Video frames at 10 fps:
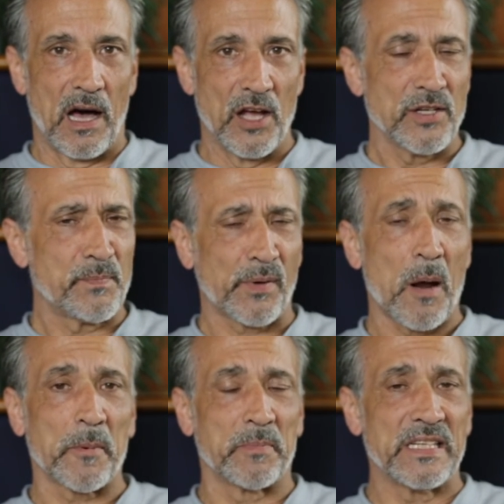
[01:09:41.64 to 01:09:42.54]
un-
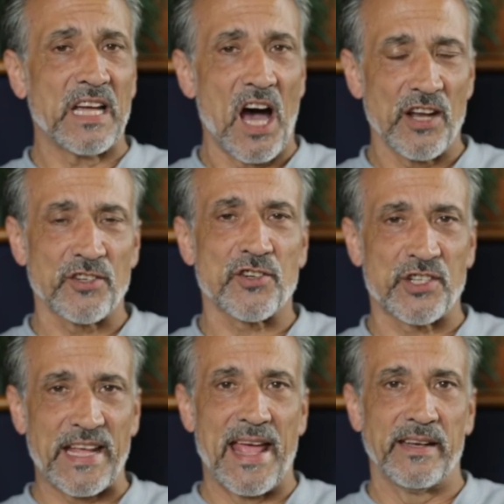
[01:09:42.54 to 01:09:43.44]
probably
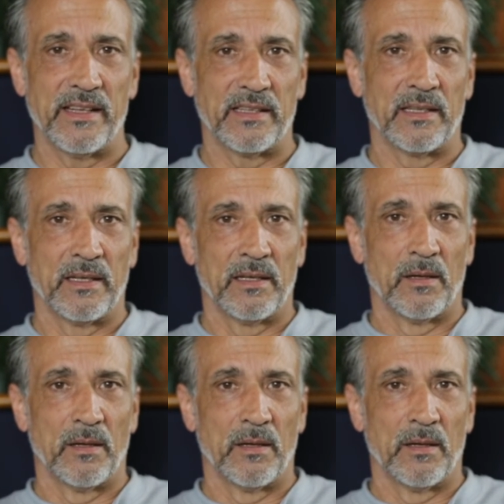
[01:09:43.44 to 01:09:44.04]
understand it